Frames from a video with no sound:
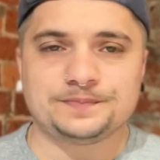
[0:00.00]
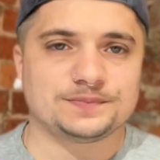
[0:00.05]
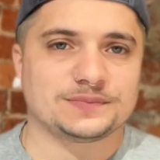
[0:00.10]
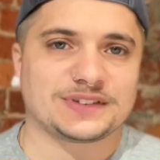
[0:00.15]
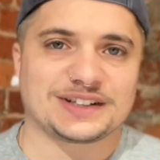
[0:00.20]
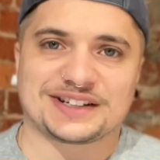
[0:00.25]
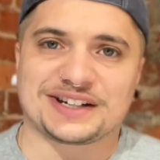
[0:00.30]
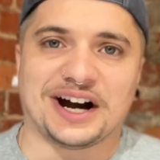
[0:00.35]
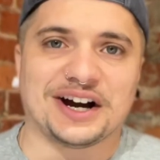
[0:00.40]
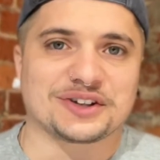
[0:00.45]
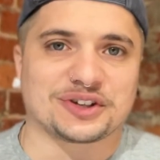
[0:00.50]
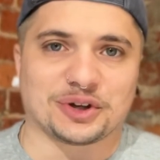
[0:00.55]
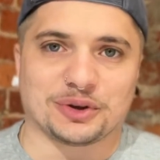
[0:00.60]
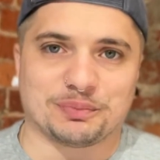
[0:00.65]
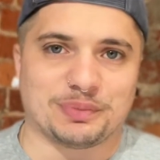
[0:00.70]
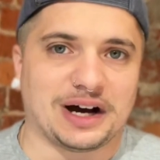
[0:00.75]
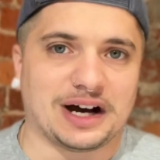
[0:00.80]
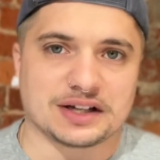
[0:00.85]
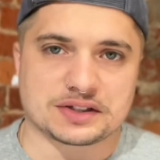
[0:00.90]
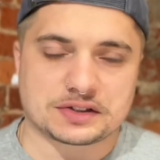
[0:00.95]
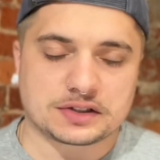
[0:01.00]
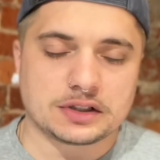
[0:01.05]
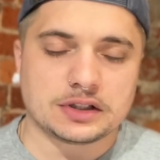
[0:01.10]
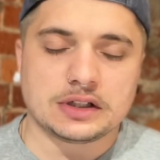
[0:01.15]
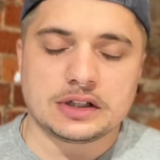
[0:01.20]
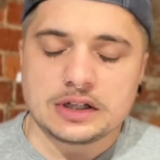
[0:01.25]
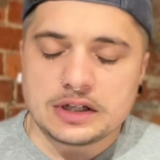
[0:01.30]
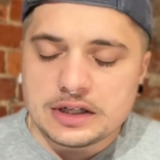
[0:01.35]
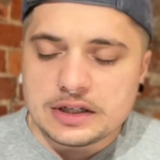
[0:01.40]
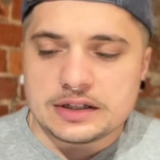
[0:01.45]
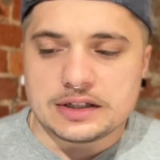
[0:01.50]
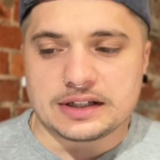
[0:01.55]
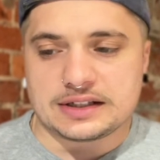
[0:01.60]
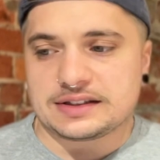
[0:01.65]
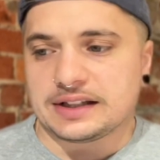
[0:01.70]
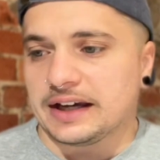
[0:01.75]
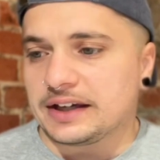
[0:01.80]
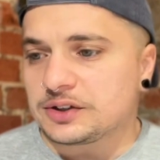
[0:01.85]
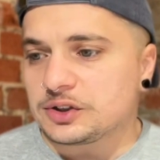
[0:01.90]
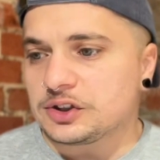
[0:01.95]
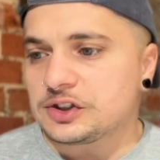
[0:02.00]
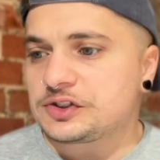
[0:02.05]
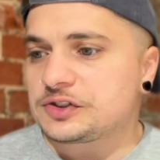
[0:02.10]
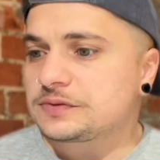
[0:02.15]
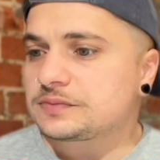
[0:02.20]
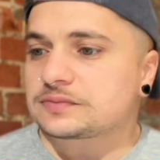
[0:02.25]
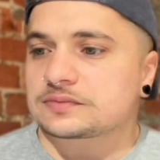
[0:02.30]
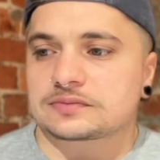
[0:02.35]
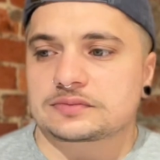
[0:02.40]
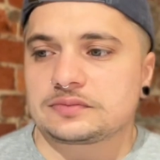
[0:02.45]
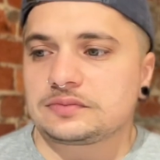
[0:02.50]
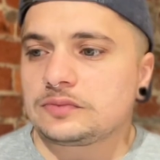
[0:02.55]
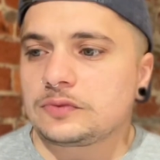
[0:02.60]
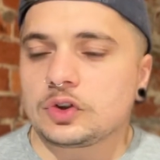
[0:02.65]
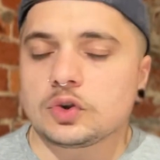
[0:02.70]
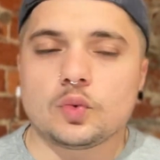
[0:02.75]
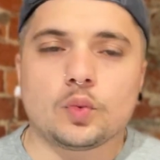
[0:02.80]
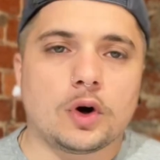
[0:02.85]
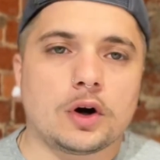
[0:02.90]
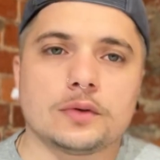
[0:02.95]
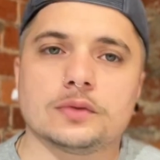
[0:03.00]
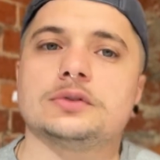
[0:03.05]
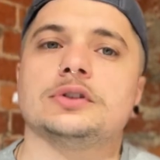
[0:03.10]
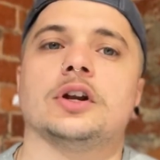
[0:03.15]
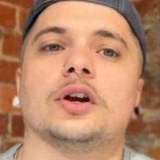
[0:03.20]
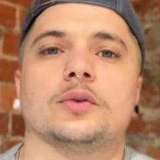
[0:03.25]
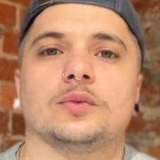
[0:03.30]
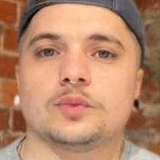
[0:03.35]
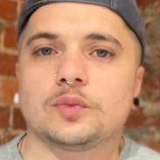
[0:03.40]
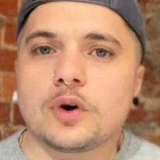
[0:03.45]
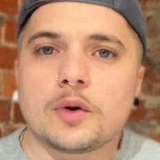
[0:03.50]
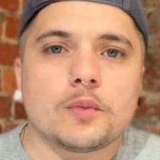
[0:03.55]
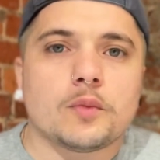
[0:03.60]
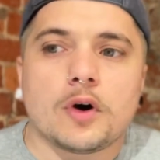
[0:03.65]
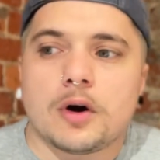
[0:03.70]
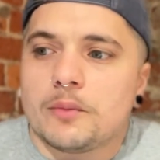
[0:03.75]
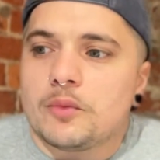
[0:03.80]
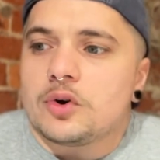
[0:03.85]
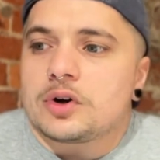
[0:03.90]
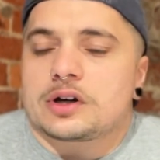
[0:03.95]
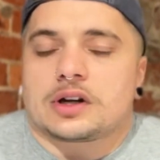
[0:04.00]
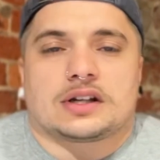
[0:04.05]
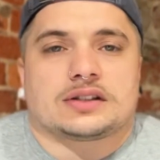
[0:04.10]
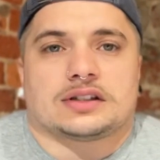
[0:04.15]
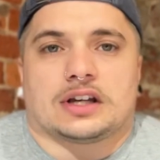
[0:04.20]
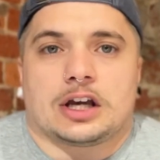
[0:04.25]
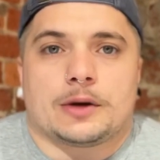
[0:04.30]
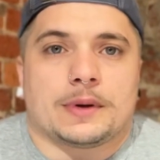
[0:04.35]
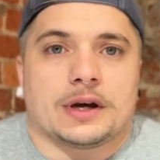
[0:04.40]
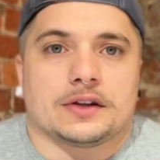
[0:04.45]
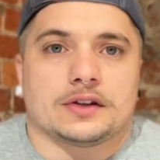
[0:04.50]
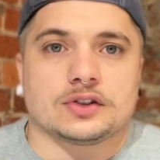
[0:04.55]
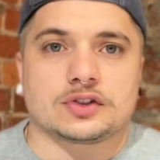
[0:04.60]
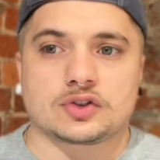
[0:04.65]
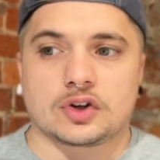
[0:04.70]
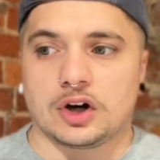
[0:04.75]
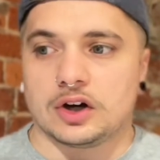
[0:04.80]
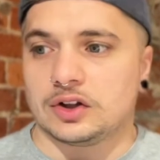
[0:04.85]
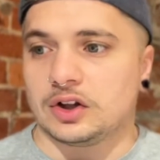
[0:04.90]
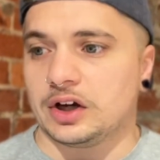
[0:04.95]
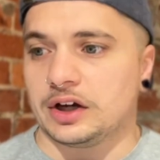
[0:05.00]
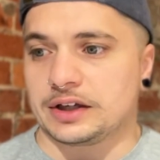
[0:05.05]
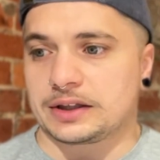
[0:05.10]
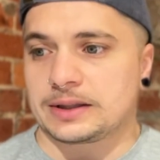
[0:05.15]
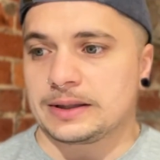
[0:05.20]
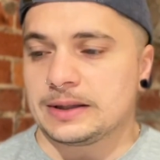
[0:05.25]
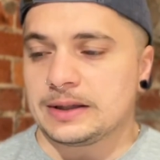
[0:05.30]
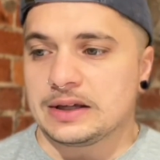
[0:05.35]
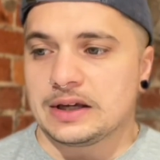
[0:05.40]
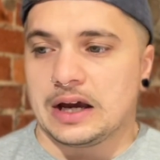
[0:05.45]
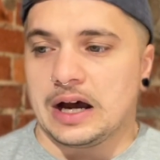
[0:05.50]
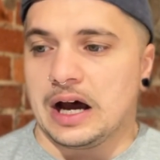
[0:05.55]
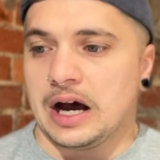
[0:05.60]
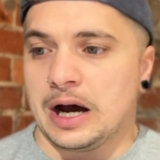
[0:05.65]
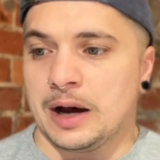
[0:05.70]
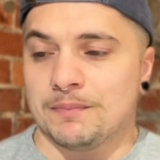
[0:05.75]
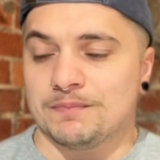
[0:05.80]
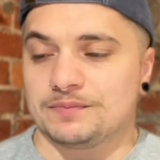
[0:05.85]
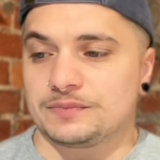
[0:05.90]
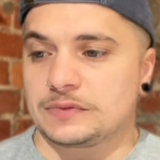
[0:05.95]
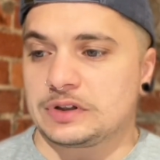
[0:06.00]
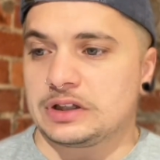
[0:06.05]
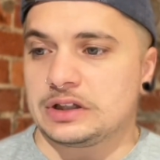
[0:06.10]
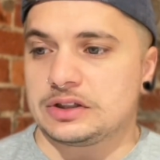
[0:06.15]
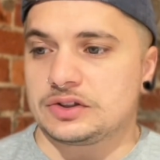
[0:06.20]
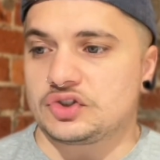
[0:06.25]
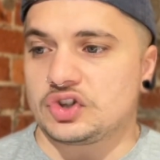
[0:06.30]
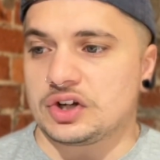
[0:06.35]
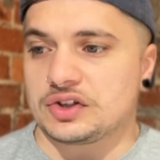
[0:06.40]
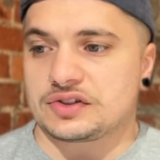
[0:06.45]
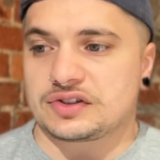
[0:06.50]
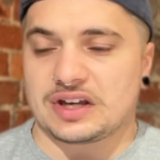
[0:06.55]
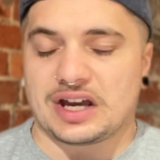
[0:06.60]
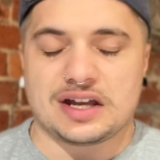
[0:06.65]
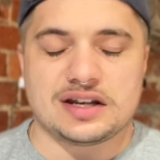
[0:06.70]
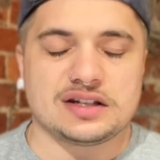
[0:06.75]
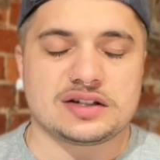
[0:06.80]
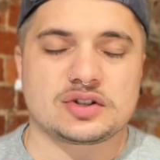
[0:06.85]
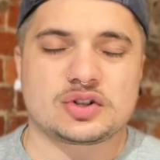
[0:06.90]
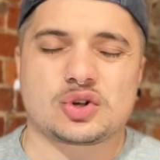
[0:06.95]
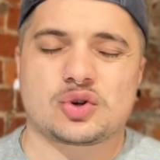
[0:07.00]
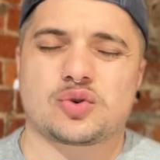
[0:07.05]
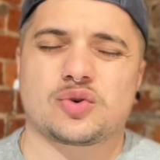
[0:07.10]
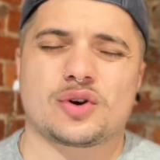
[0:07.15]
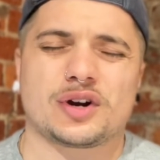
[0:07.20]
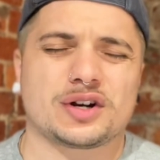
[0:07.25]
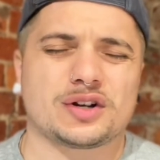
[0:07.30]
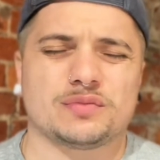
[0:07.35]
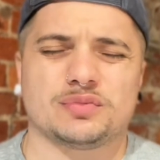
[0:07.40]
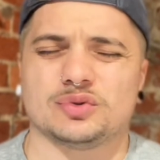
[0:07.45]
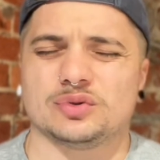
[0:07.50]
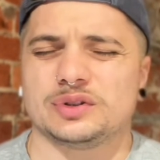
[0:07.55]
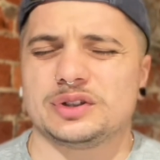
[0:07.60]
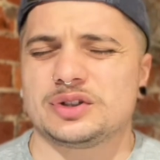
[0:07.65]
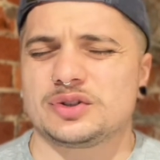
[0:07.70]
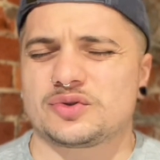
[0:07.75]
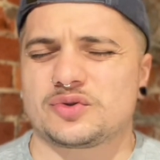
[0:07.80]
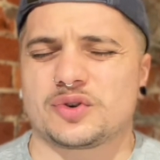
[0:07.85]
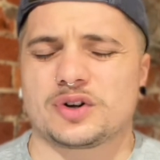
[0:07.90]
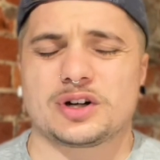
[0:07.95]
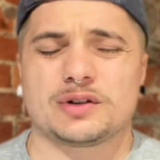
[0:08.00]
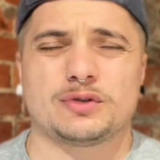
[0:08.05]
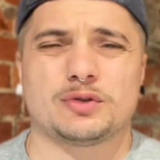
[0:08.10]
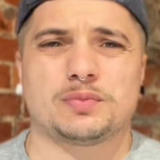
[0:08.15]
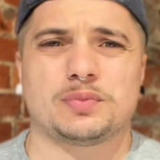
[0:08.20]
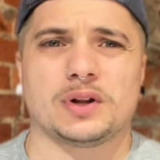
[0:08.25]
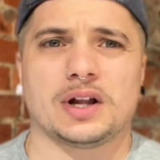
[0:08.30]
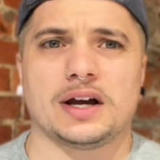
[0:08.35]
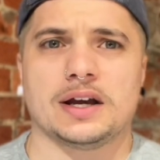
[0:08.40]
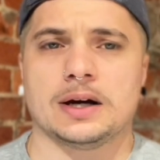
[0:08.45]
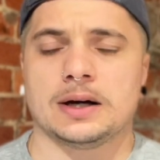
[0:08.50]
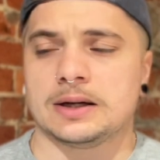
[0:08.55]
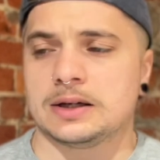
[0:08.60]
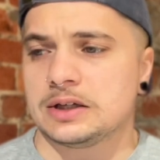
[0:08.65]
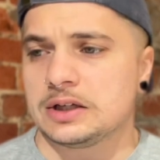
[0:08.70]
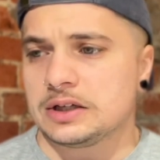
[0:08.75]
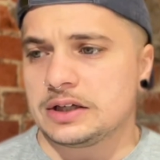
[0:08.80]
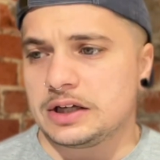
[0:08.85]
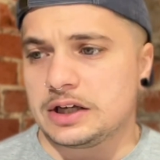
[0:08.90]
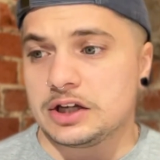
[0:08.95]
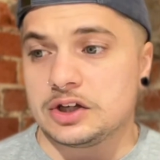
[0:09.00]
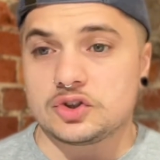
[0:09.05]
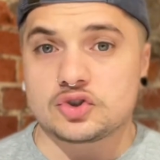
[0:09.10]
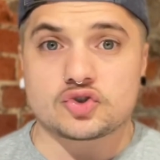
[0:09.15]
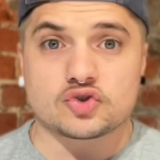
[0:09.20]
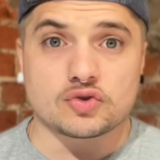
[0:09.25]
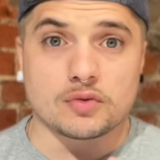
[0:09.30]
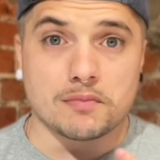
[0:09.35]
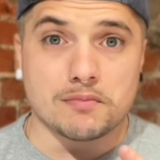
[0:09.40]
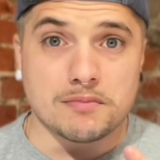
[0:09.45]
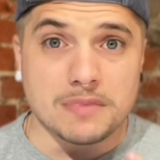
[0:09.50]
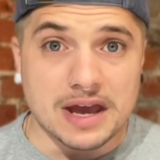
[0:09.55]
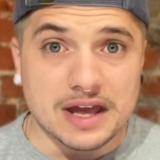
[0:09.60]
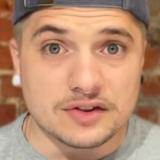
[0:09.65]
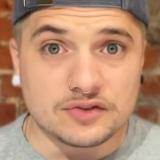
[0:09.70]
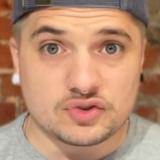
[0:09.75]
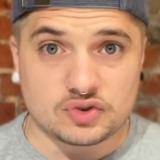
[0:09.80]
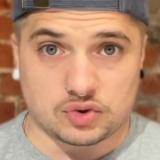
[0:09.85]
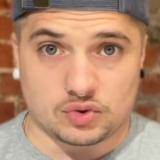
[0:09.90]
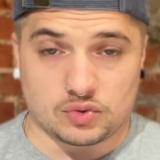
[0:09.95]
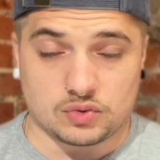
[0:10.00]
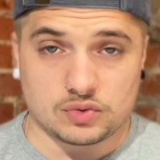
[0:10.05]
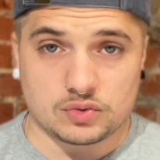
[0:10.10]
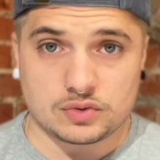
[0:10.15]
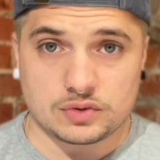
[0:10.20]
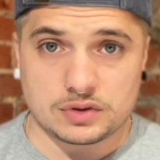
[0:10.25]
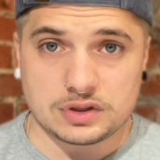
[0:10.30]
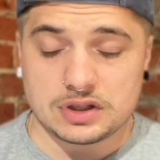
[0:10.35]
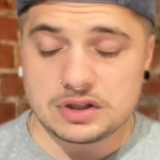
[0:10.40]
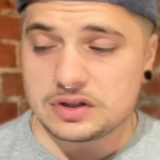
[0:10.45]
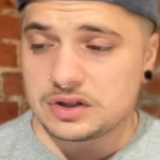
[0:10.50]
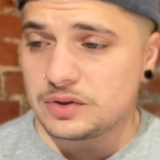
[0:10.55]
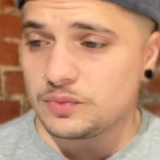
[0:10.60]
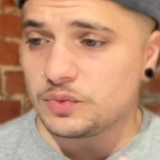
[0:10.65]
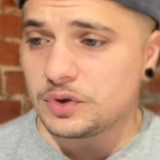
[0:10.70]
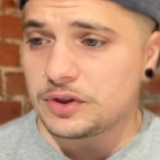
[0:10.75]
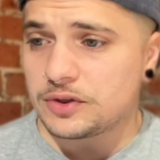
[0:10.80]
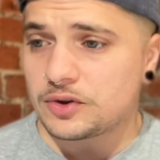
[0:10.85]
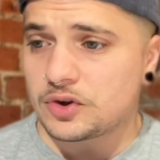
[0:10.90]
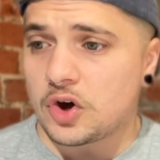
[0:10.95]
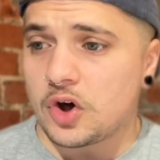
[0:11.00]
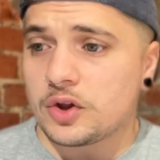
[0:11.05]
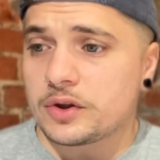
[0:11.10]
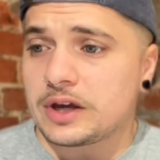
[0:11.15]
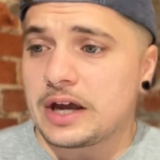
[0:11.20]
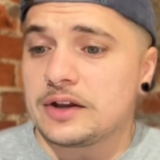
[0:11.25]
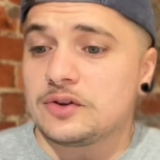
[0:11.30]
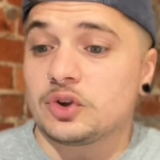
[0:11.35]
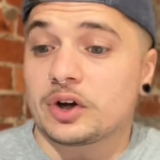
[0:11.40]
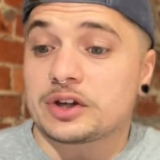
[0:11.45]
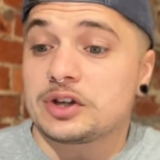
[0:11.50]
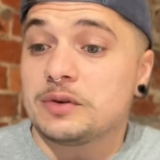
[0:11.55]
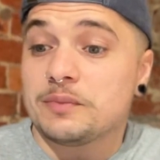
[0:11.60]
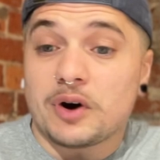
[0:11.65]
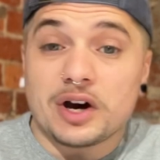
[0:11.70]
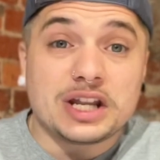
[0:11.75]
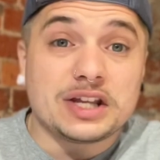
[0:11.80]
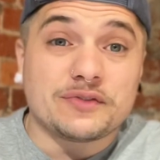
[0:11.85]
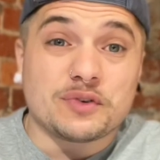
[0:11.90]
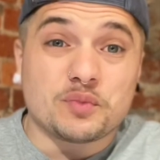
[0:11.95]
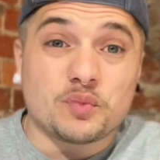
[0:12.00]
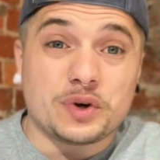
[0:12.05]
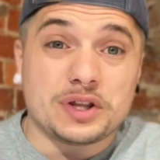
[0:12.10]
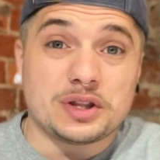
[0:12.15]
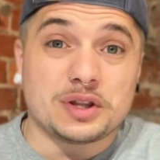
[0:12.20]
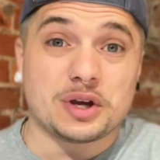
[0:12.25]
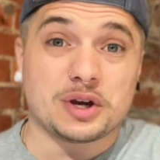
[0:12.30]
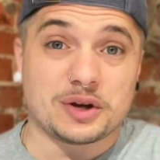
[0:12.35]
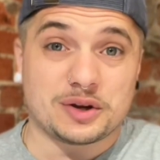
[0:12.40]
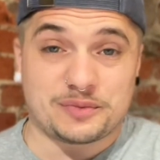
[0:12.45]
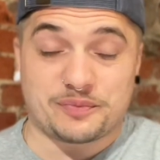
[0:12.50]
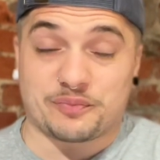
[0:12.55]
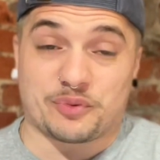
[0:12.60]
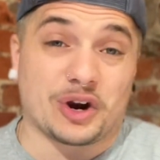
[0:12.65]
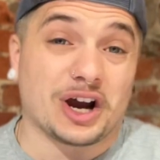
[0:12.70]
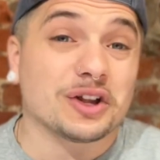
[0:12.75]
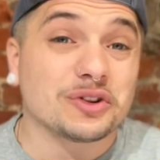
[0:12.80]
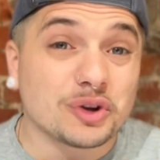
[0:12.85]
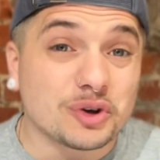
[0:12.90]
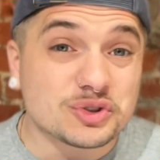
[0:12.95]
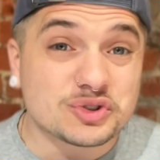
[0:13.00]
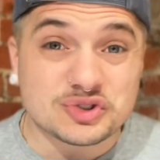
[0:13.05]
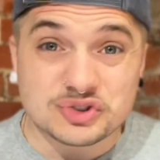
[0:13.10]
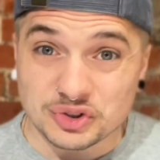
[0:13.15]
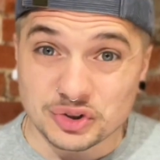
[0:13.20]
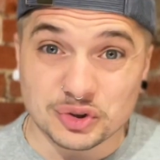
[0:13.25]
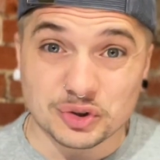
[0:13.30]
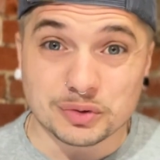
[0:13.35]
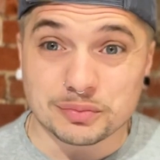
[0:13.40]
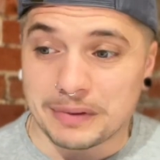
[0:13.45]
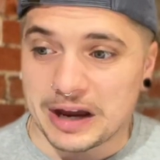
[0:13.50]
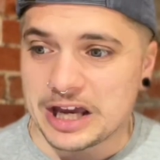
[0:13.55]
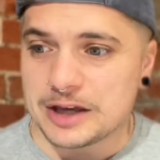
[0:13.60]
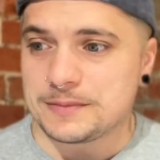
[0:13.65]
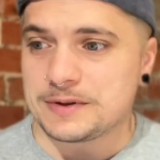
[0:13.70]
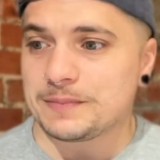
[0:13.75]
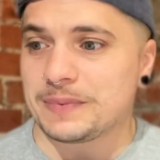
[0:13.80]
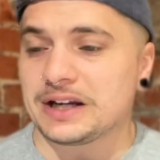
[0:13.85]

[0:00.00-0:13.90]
Can't go past Nick Dacos. What more can I say about this guy? Like, just an incredible player, instrumental with Collingwood, and like he might even win the Brownlow still, maybe.